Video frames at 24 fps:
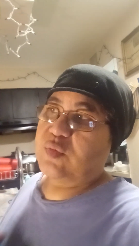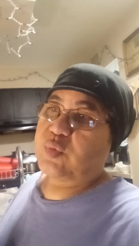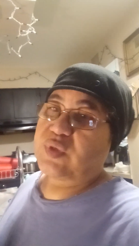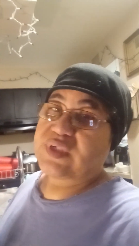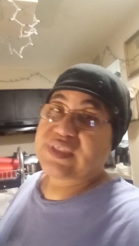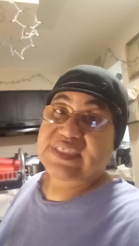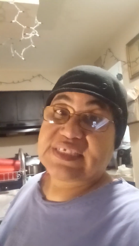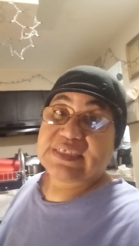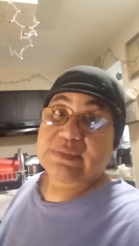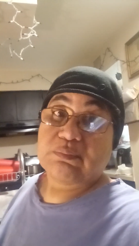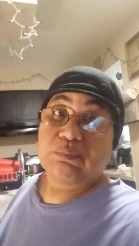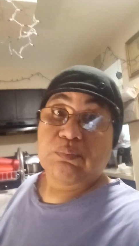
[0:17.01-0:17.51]

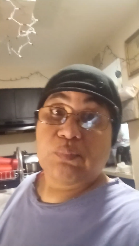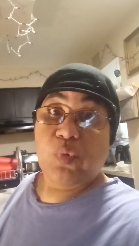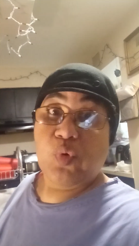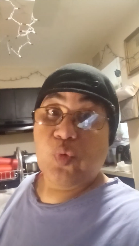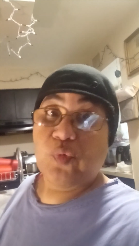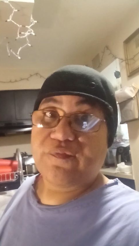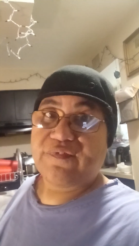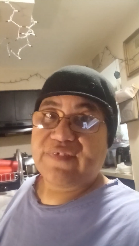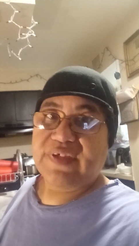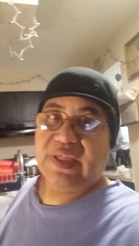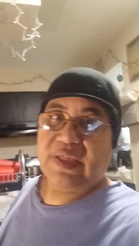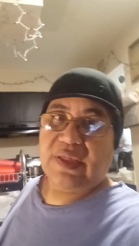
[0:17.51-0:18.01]
wasn't
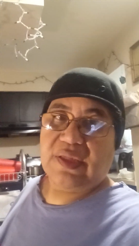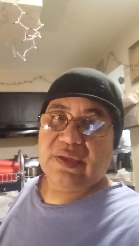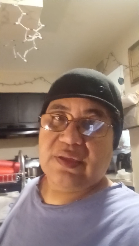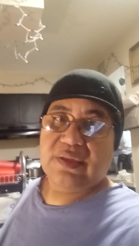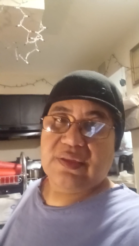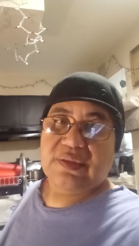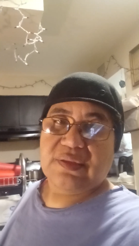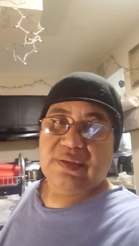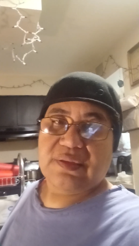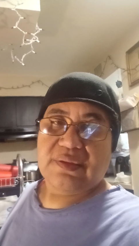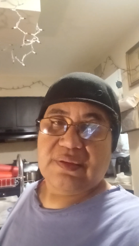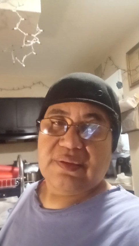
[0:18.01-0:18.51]
moving
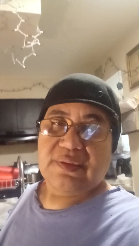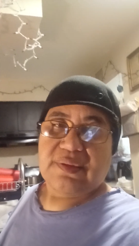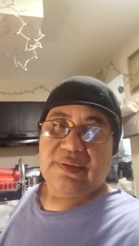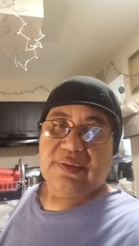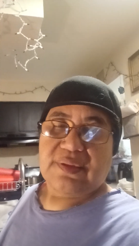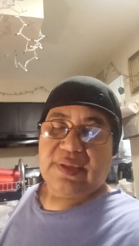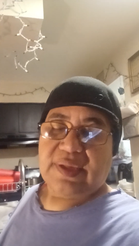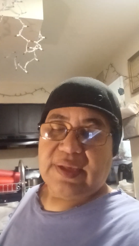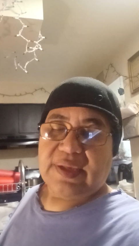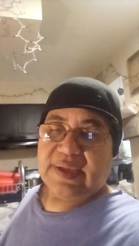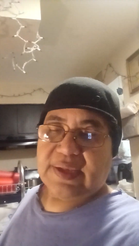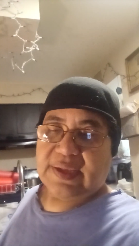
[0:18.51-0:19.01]

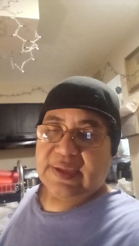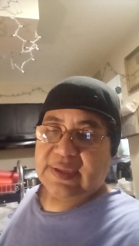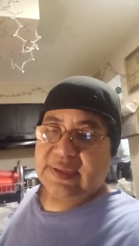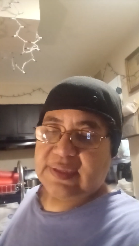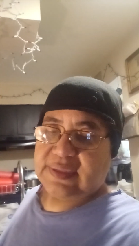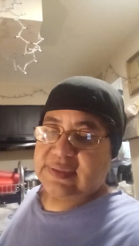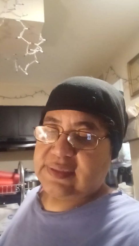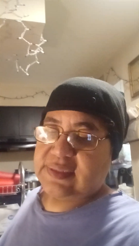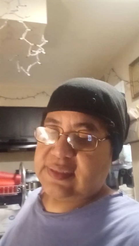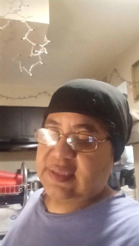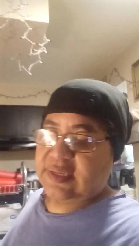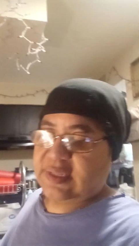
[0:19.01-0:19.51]

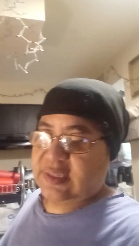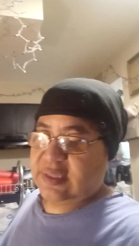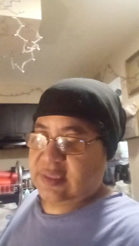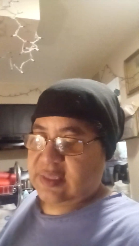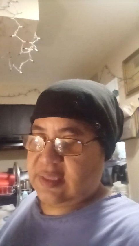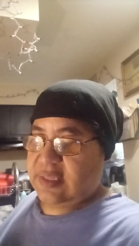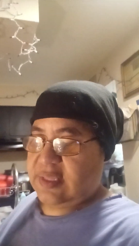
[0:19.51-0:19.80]
and